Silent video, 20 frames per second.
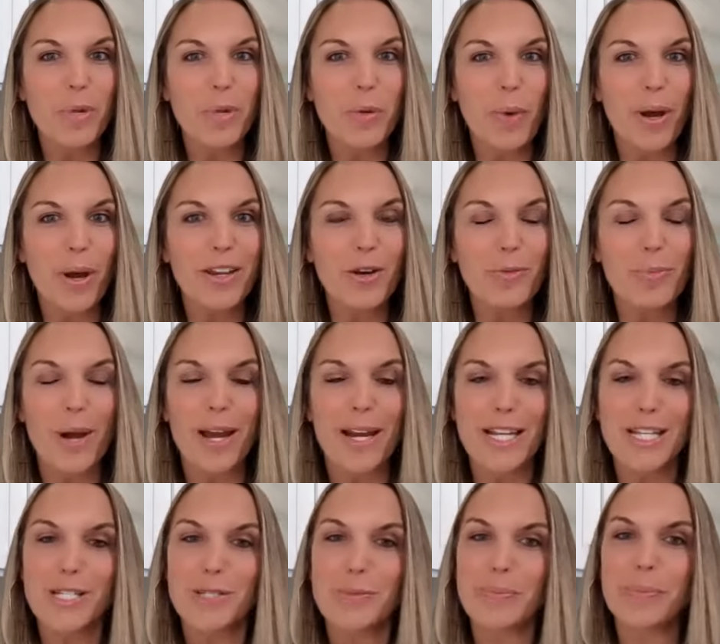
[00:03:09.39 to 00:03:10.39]
We want your
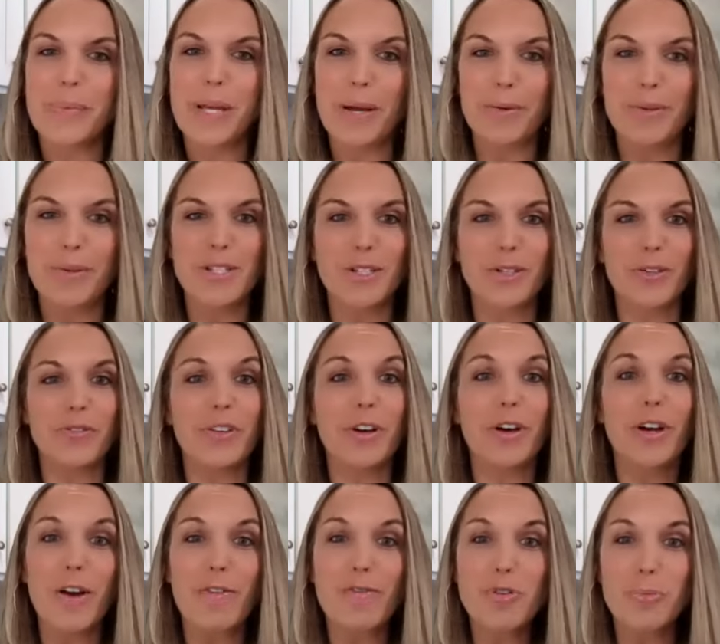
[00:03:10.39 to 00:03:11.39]
body to be able to
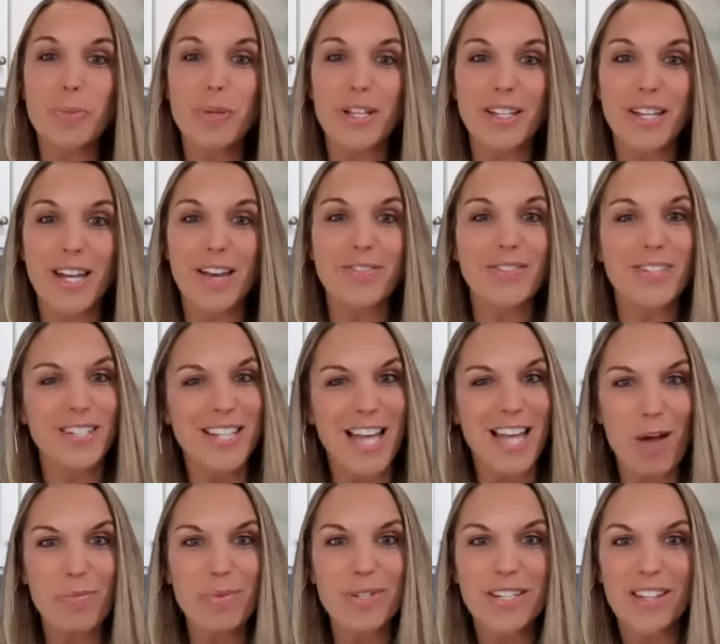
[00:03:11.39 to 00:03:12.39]
feel comfortable enough to
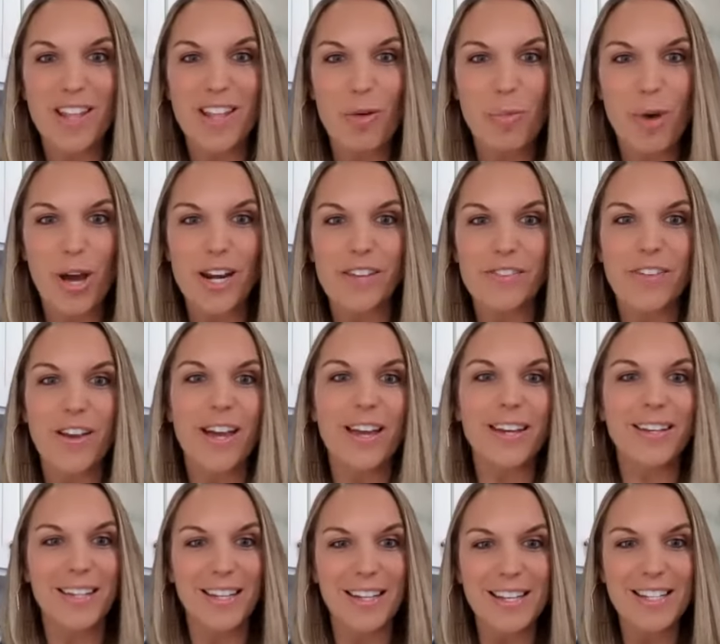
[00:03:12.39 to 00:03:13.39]
tap into that body
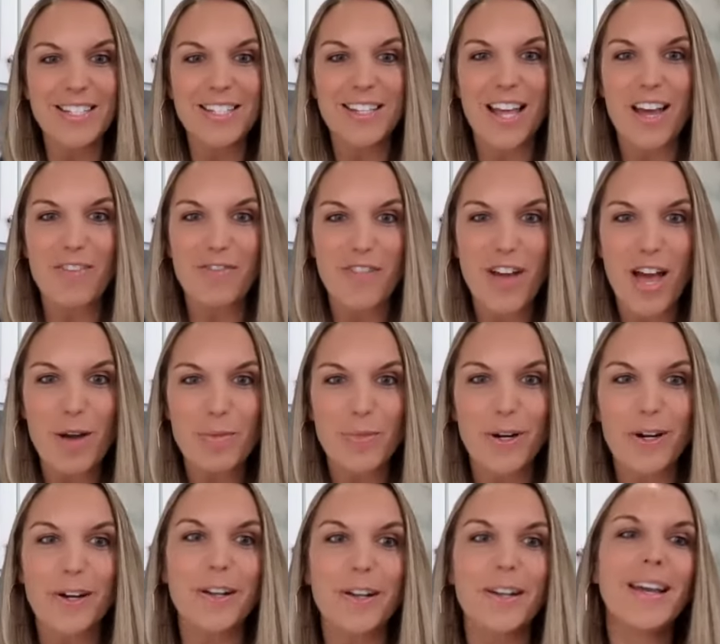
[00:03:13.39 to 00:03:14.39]
fat, get into that fat
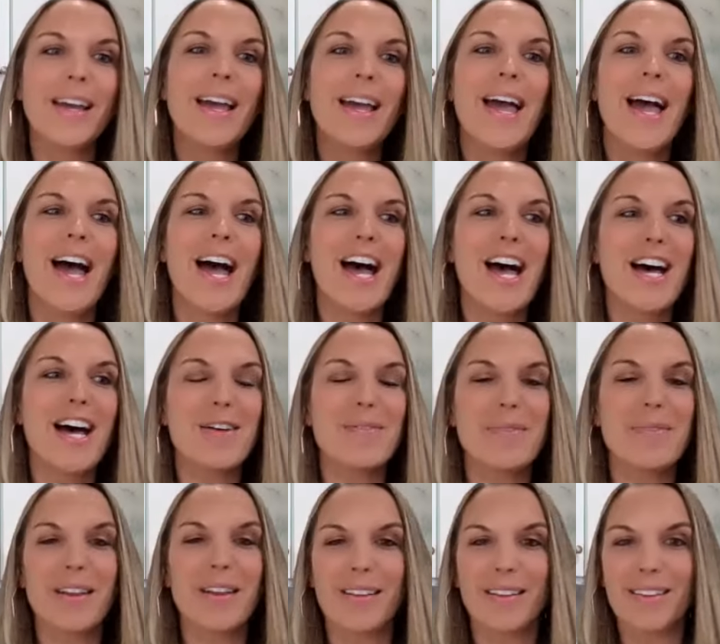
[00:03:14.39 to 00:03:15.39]
burn,
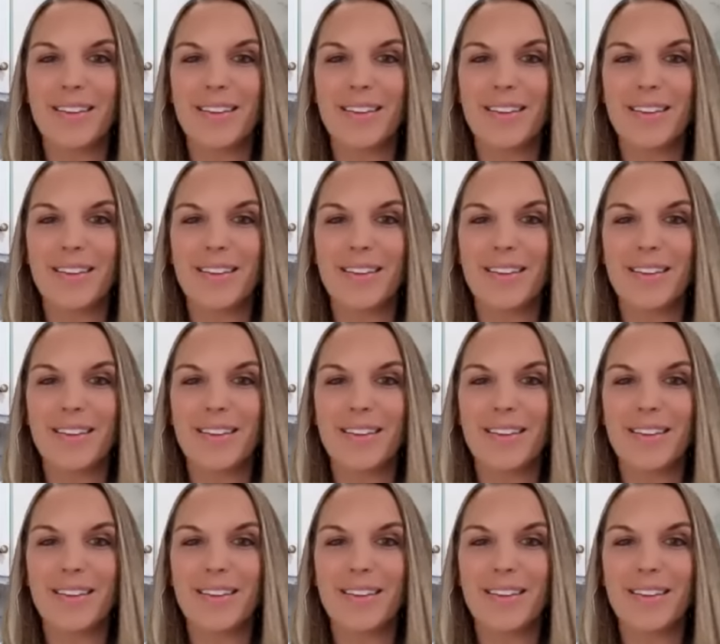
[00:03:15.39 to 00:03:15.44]
um,